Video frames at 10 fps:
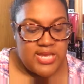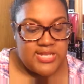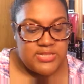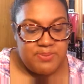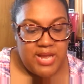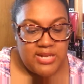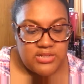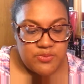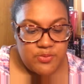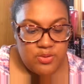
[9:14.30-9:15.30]
It's
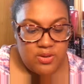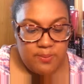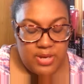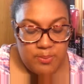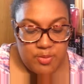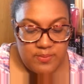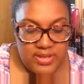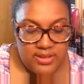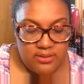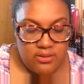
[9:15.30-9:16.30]
packed full of
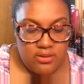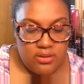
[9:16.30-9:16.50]
peppermint,